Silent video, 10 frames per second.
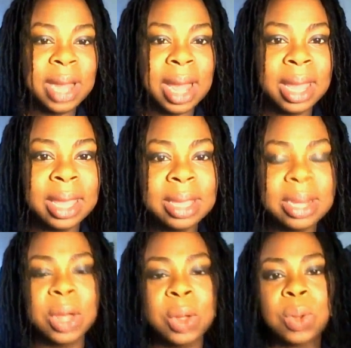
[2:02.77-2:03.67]
like,
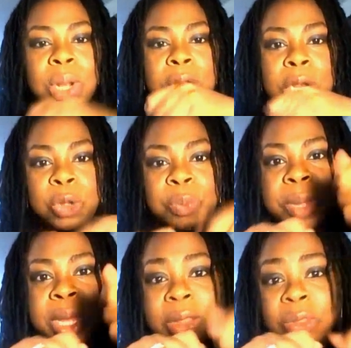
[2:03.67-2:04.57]

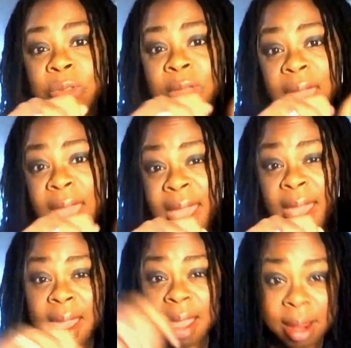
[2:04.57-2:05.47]
looping through the
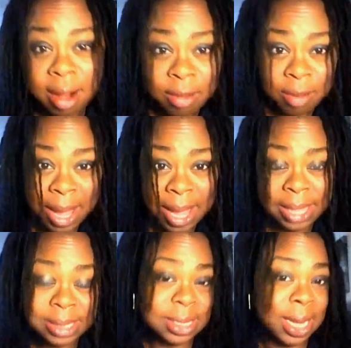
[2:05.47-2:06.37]
air with my
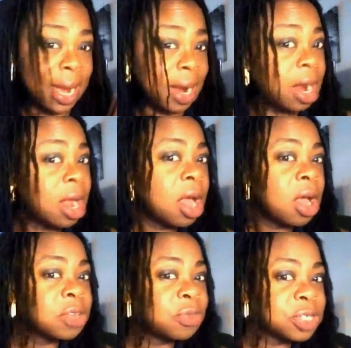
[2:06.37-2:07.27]
hands in the air
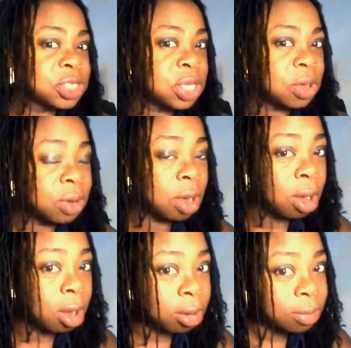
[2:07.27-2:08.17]
for so
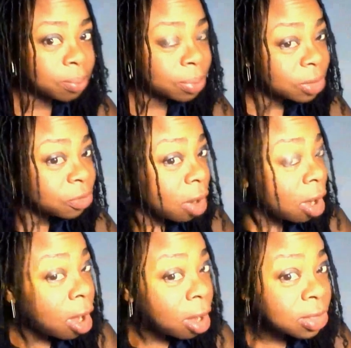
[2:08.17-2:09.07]
long for
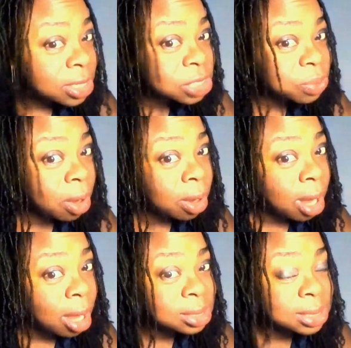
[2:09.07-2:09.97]
all of these small
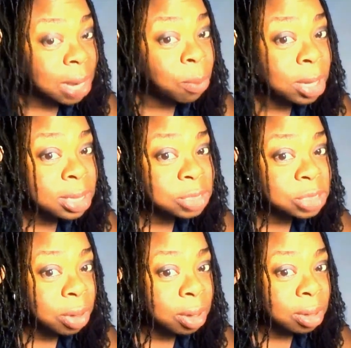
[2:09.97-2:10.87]
locks, and I wanted them
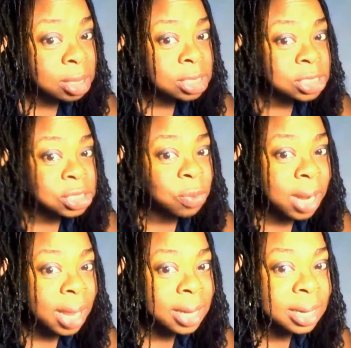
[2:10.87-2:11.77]
small. So
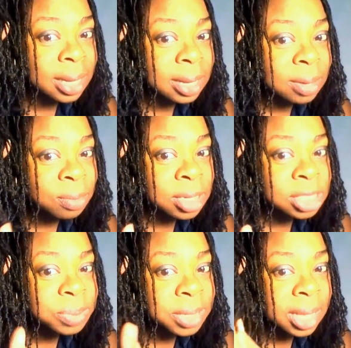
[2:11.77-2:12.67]
what I did
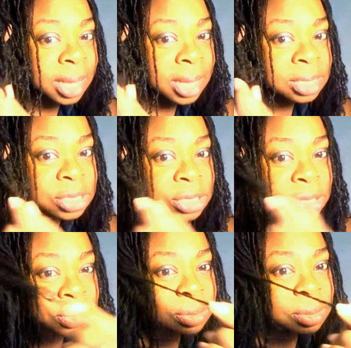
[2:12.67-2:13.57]
was begin
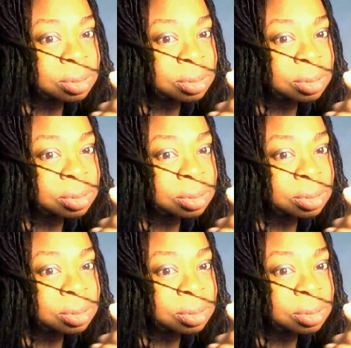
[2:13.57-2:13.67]
to